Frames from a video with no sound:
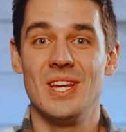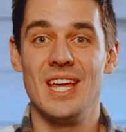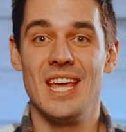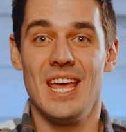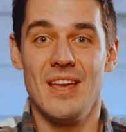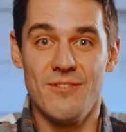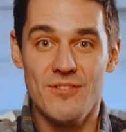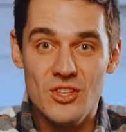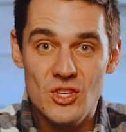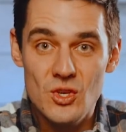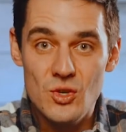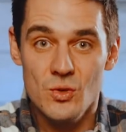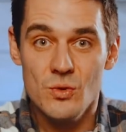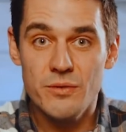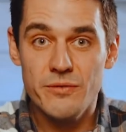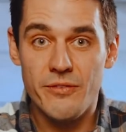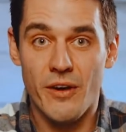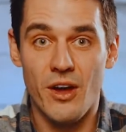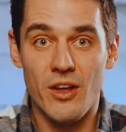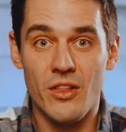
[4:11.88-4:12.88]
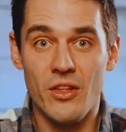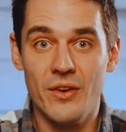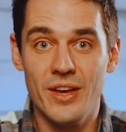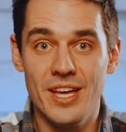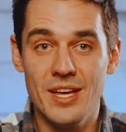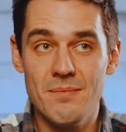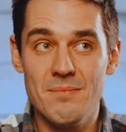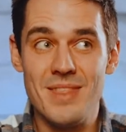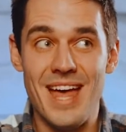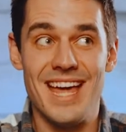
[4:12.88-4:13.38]
If you follow
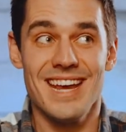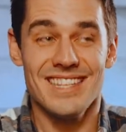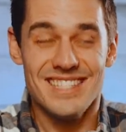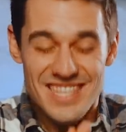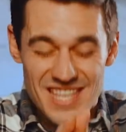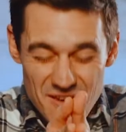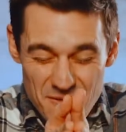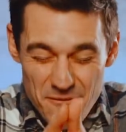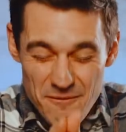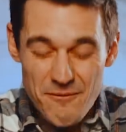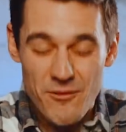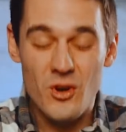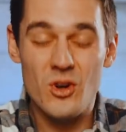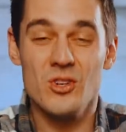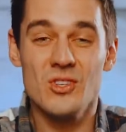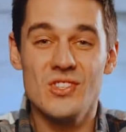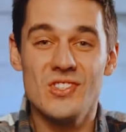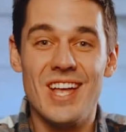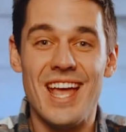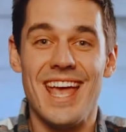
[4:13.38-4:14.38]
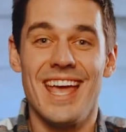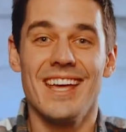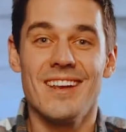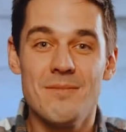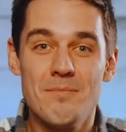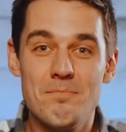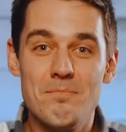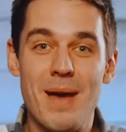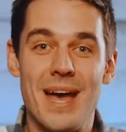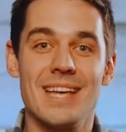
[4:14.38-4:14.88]
him, that is the first
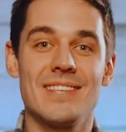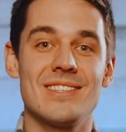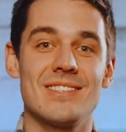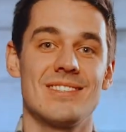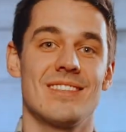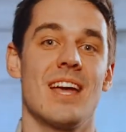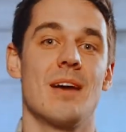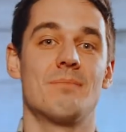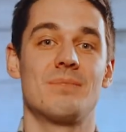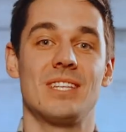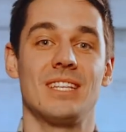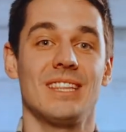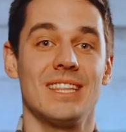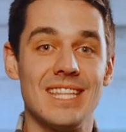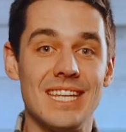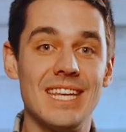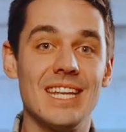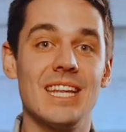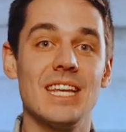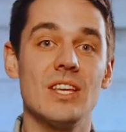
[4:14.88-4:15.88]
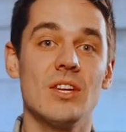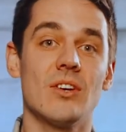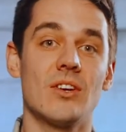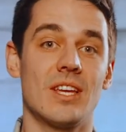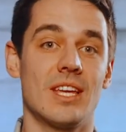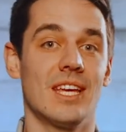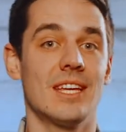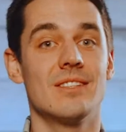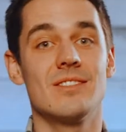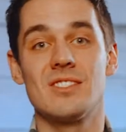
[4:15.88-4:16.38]
and best step to leading your
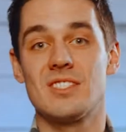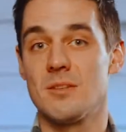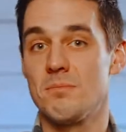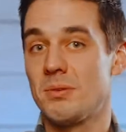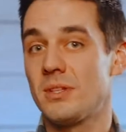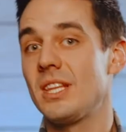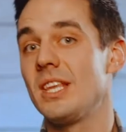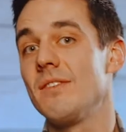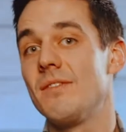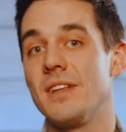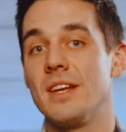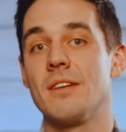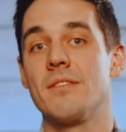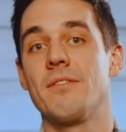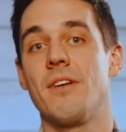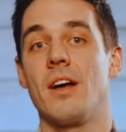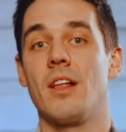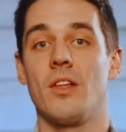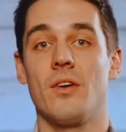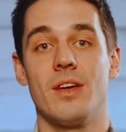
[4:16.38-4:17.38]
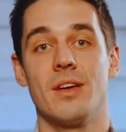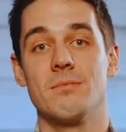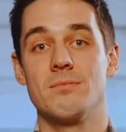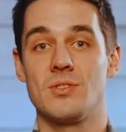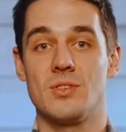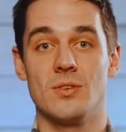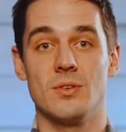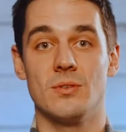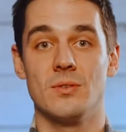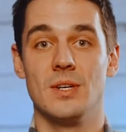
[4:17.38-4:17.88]
kids to believe in and follow him
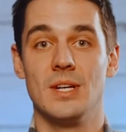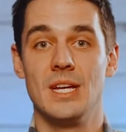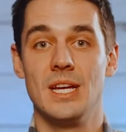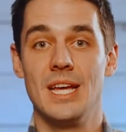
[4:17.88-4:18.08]
too.